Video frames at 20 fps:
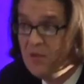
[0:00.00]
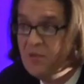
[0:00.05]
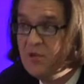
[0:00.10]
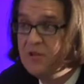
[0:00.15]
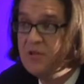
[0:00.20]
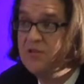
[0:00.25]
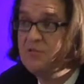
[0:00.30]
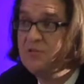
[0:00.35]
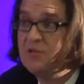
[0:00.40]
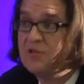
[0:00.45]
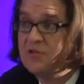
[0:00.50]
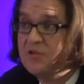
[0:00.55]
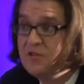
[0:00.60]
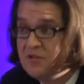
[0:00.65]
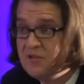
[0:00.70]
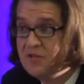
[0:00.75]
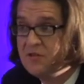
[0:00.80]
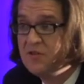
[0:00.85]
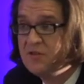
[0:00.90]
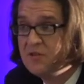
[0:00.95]
but that was
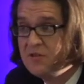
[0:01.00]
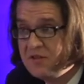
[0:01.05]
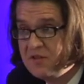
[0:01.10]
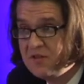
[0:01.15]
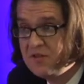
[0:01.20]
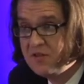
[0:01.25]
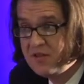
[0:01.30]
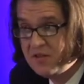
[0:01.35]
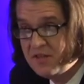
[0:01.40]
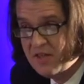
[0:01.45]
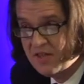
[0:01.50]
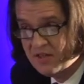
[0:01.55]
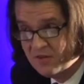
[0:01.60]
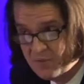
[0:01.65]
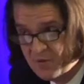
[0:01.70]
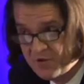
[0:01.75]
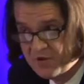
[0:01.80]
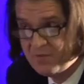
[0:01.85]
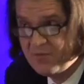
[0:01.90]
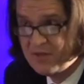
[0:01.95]
not
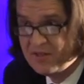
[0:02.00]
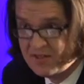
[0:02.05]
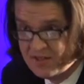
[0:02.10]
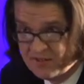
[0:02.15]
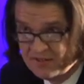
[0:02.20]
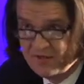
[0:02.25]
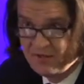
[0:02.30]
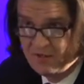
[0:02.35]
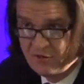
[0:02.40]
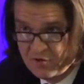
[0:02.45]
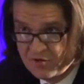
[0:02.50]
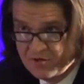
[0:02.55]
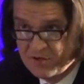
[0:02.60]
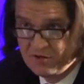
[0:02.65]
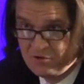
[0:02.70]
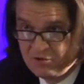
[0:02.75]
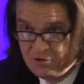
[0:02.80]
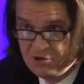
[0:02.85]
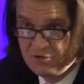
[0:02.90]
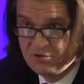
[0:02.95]
yet possible, and that they first
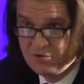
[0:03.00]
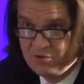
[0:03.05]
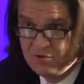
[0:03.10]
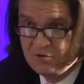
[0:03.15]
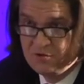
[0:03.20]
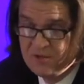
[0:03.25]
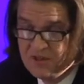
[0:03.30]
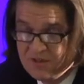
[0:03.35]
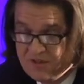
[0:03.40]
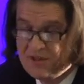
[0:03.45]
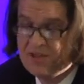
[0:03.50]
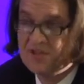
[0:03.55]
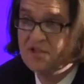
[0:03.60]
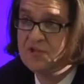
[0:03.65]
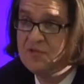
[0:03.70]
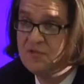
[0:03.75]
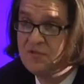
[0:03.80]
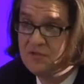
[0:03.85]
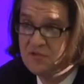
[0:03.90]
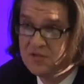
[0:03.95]
had to choose to create a
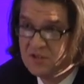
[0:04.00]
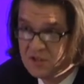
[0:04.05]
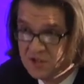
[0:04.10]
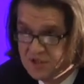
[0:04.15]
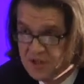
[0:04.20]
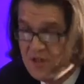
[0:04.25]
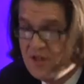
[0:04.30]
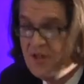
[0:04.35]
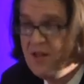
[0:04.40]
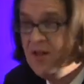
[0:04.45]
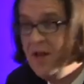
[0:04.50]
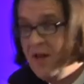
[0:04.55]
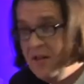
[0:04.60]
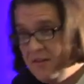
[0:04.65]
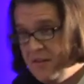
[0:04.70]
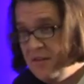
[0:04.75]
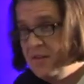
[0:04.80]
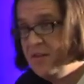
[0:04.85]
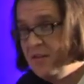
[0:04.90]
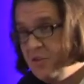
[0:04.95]
national foundation
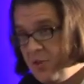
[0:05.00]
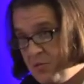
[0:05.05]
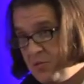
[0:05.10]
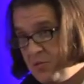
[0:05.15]
and then an